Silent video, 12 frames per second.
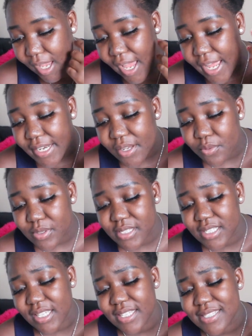And
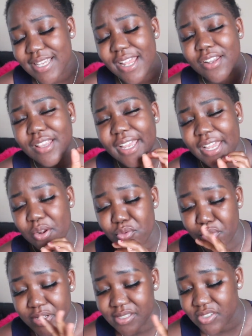it's kind of like a
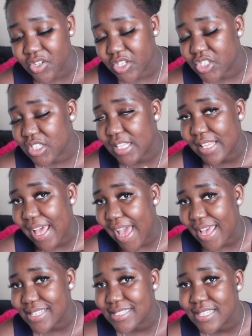research
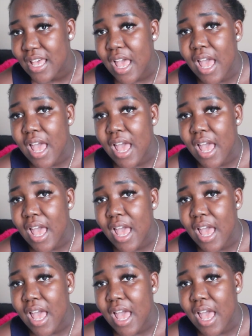class,